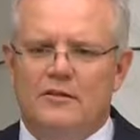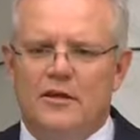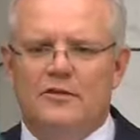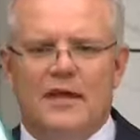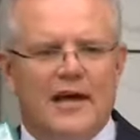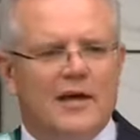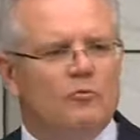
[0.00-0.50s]

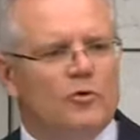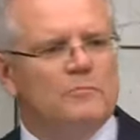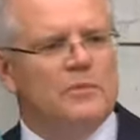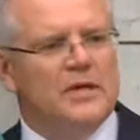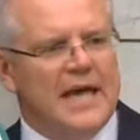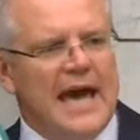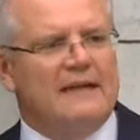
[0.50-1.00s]
that they
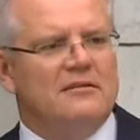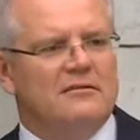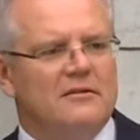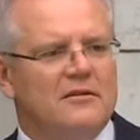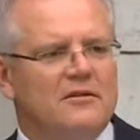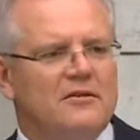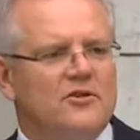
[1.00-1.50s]
would be at,
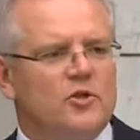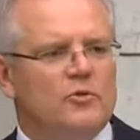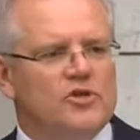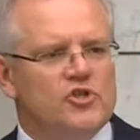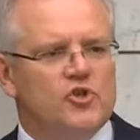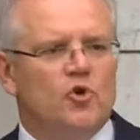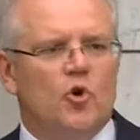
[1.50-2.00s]

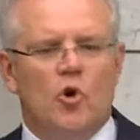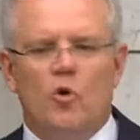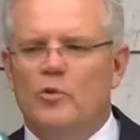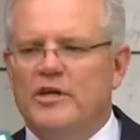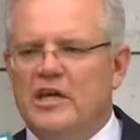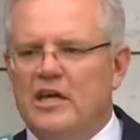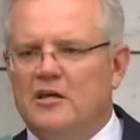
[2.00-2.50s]
to
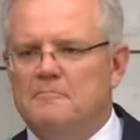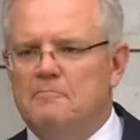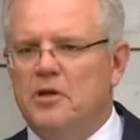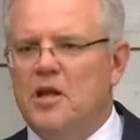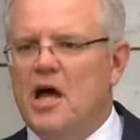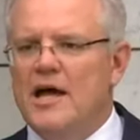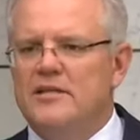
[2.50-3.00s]
ensure we get
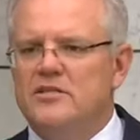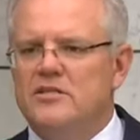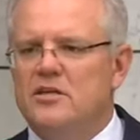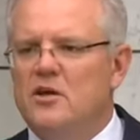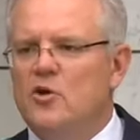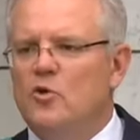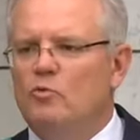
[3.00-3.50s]

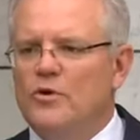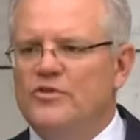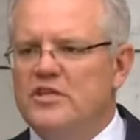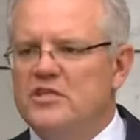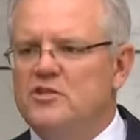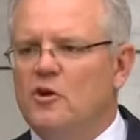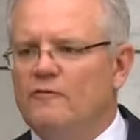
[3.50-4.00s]
compliance
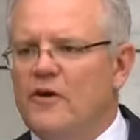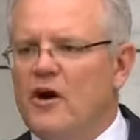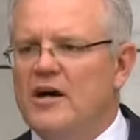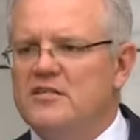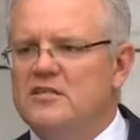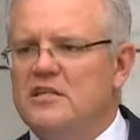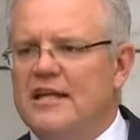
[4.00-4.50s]
with the
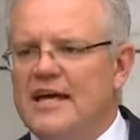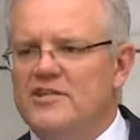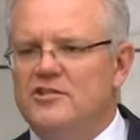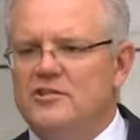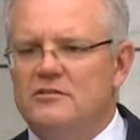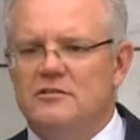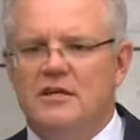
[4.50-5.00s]

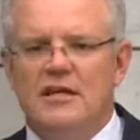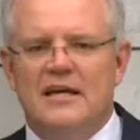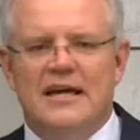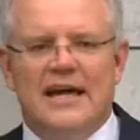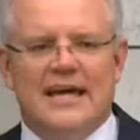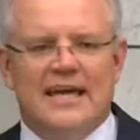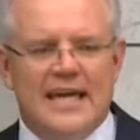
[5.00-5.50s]
self-isolation.
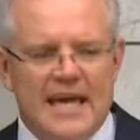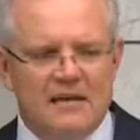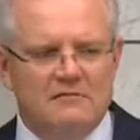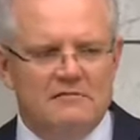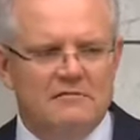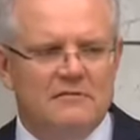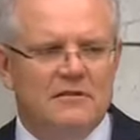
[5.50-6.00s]

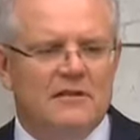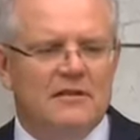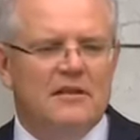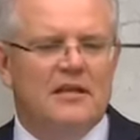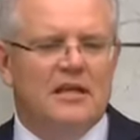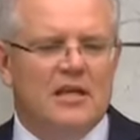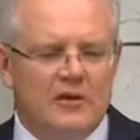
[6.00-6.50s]
Again,
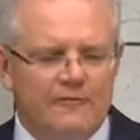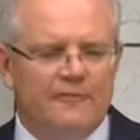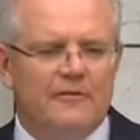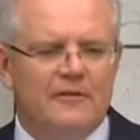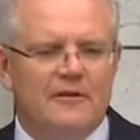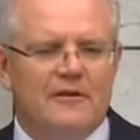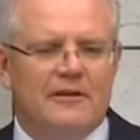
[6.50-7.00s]

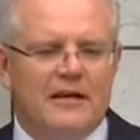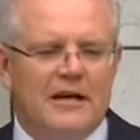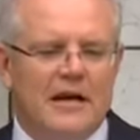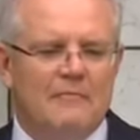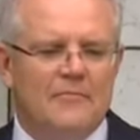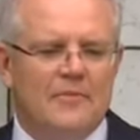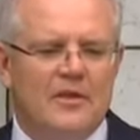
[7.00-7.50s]
if
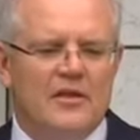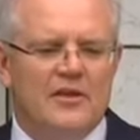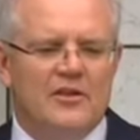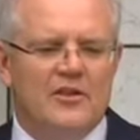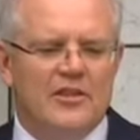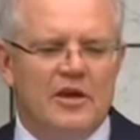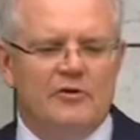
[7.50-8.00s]

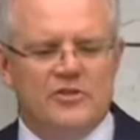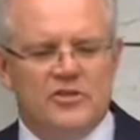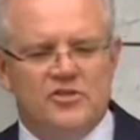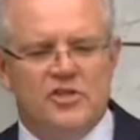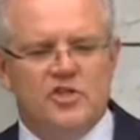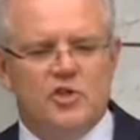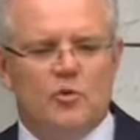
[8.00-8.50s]
there is
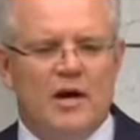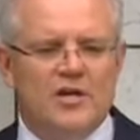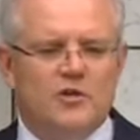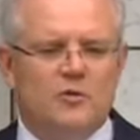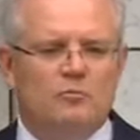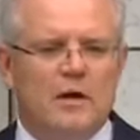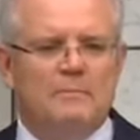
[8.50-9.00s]
a
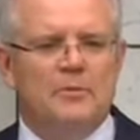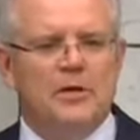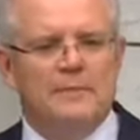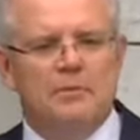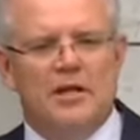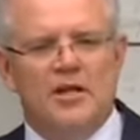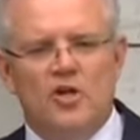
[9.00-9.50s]
situation where
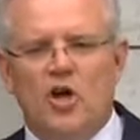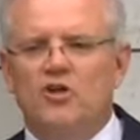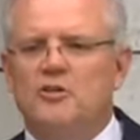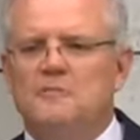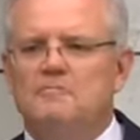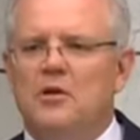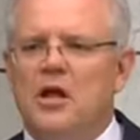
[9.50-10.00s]
people are
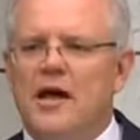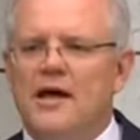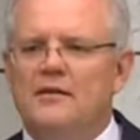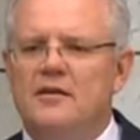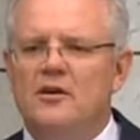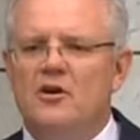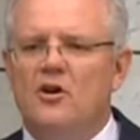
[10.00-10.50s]
non-compliant,